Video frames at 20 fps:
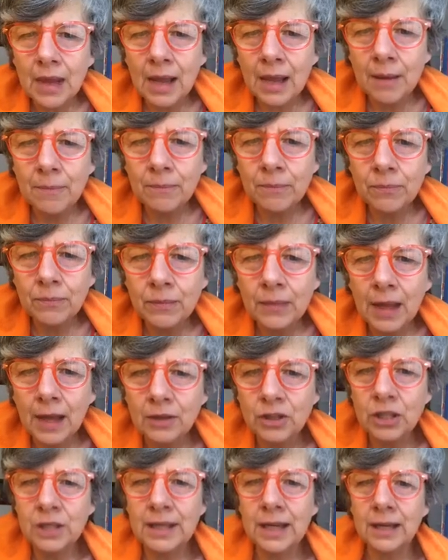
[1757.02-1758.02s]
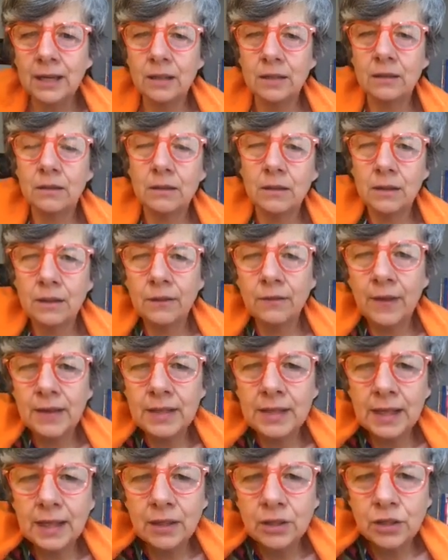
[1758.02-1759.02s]
I'll just take if I
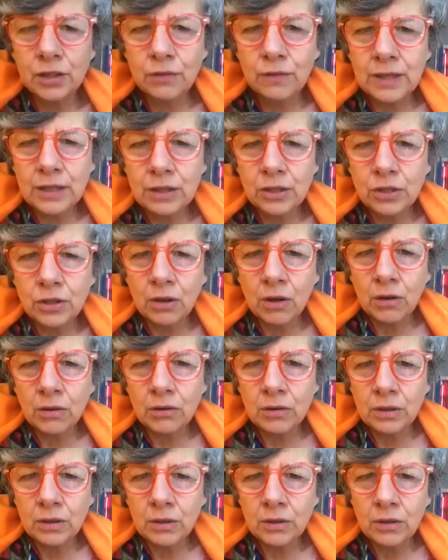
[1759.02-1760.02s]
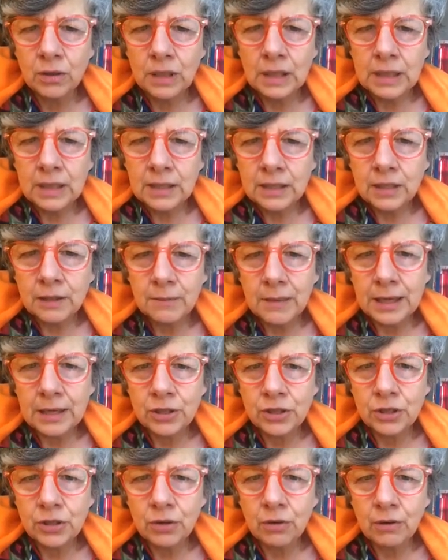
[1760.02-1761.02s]
take a screenshot to
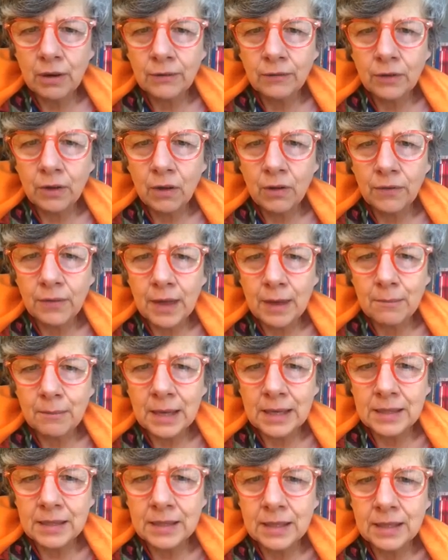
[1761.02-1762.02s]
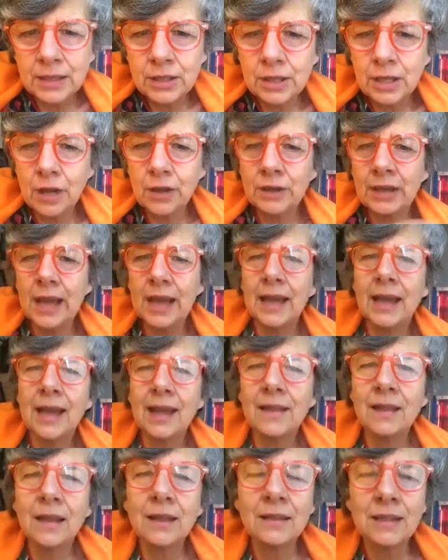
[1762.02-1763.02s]
make sure I've got that message. Okay,
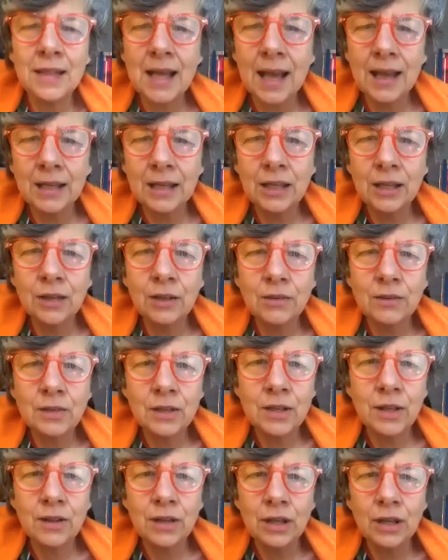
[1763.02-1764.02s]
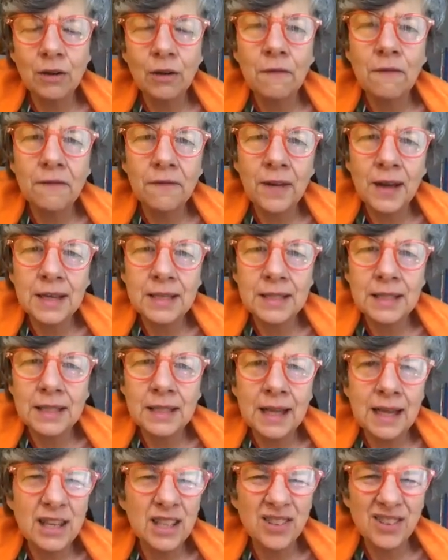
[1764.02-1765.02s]
and I'll tag you so that you can find
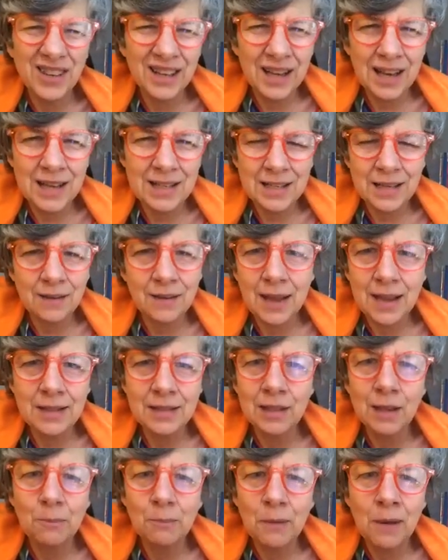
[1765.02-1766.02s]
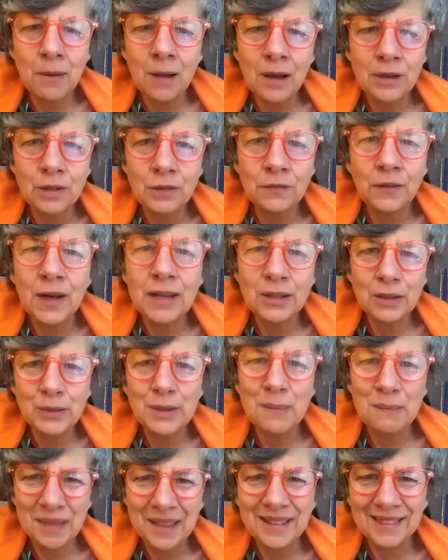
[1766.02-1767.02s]
it later in case it ends up hard to find or
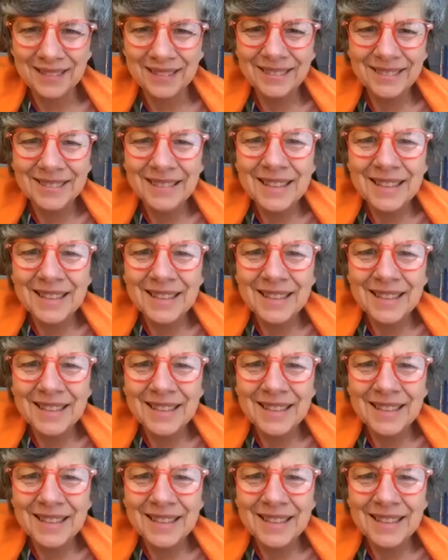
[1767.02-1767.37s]
something.